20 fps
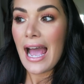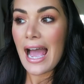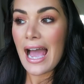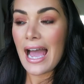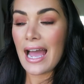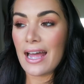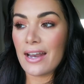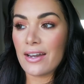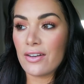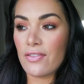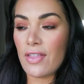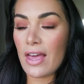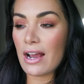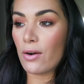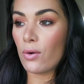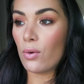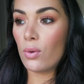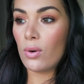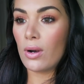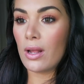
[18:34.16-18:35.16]
and
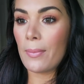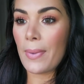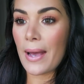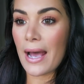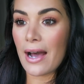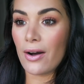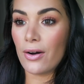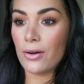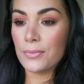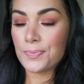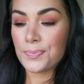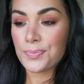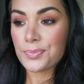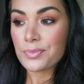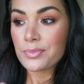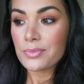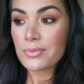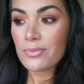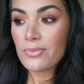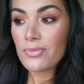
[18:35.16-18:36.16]
they're all about
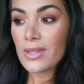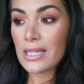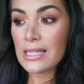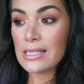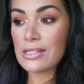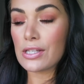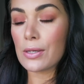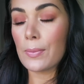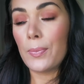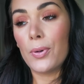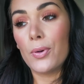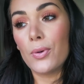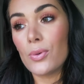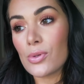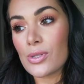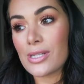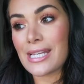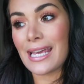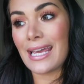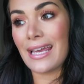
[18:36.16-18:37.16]

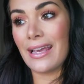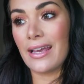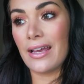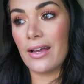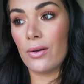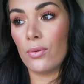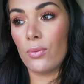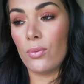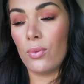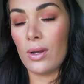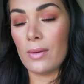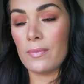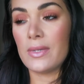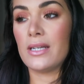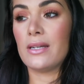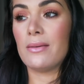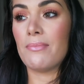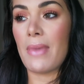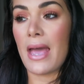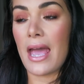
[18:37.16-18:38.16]
supporting
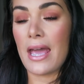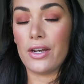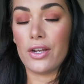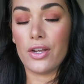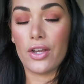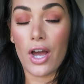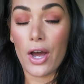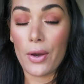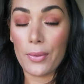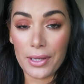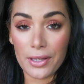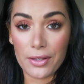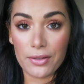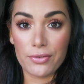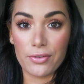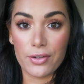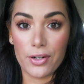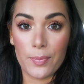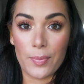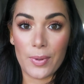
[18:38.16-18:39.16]
women and men going
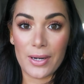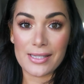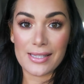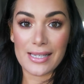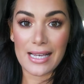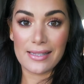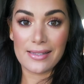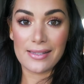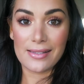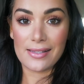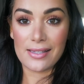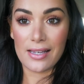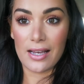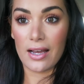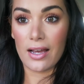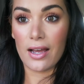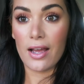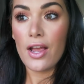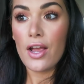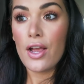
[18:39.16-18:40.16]
through breast
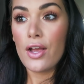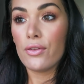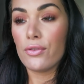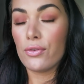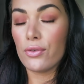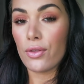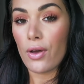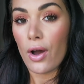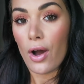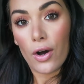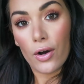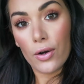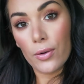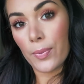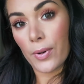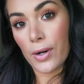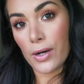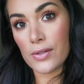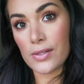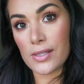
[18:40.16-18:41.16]
cancer through the whole
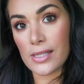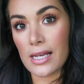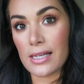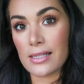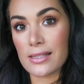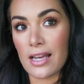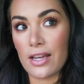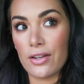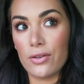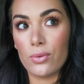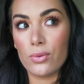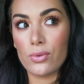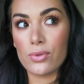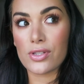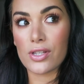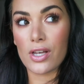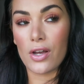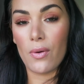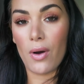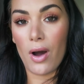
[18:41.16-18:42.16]
process, and
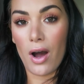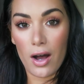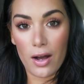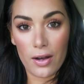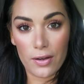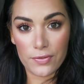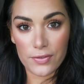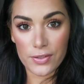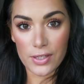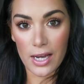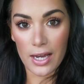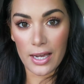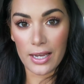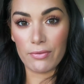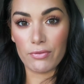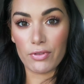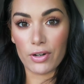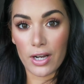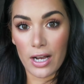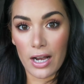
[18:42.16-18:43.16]
also after,
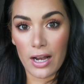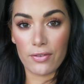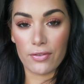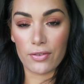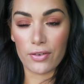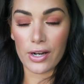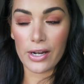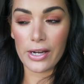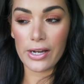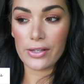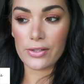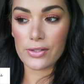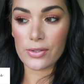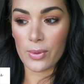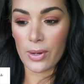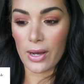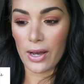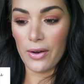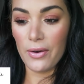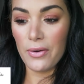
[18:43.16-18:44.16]
in recovery as
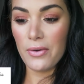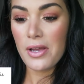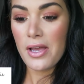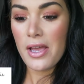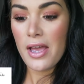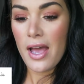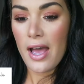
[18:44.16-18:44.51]
well,